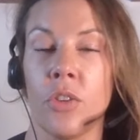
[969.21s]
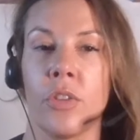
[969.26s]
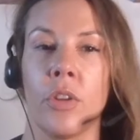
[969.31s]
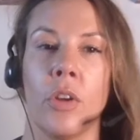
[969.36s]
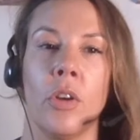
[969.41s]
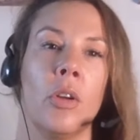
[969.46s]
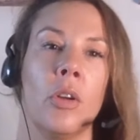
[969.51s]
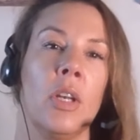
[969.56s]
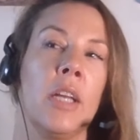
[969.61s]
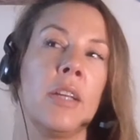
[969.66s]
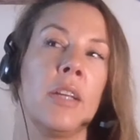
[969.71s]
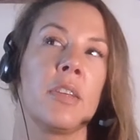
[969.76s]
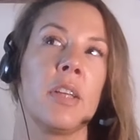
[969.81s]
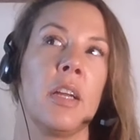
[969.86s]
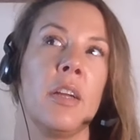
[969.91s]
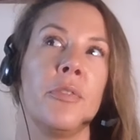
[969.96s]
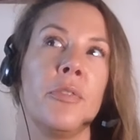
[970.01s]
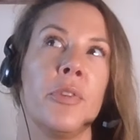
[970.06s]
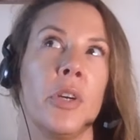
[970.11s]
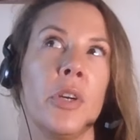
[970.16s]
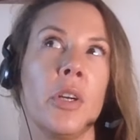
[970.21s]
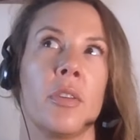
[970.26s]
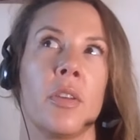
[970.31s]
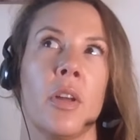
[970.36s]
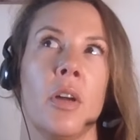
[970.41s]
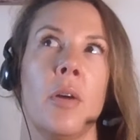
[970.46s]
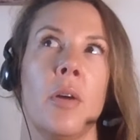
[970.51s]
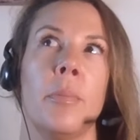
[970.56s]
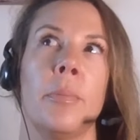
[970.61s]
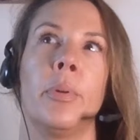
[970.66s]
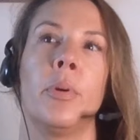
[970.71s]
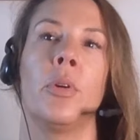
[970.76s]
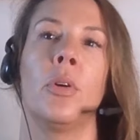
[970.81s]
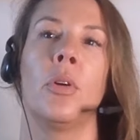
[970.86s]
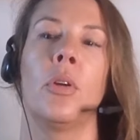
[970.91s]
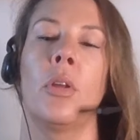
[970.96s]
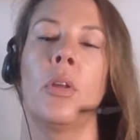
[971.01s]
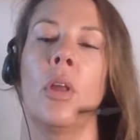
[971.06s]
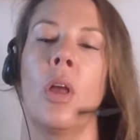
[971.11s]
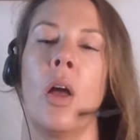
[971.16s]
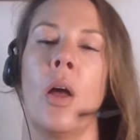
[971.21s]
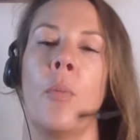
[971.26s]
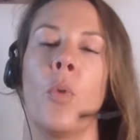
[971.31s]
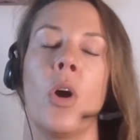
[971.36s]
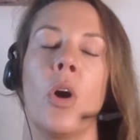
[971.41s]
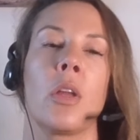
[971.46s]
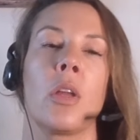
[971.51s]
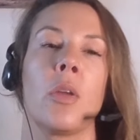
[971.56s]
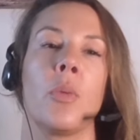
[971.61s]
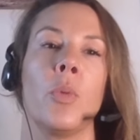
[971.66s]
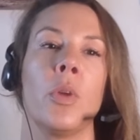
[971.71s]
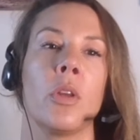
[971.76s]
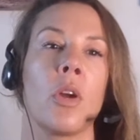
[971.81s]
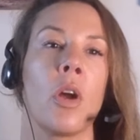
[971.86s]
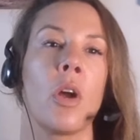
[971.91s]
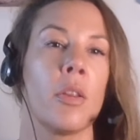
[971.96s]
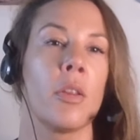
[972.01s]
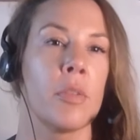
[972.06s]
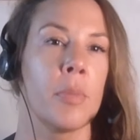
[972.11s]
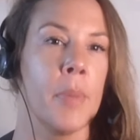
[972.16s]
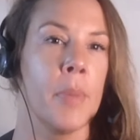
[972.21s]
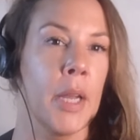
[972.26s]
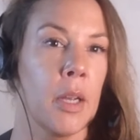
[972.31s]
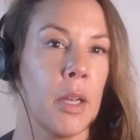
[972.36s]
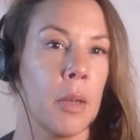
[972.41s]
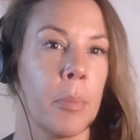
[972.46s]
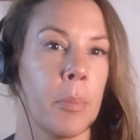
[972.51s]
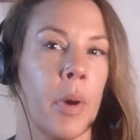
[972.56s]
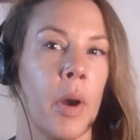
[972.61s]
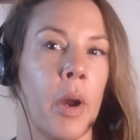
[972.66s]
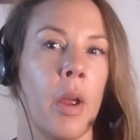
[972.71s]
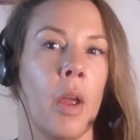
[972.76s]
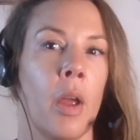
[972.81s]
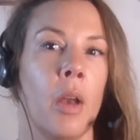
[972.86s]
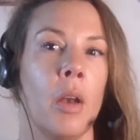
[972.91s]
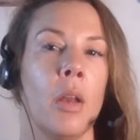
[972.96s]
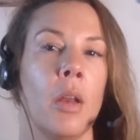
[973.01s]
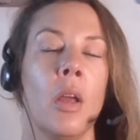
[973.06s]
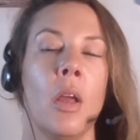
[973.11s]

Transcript: So let's say, for example, I'm working with a cosmetic brand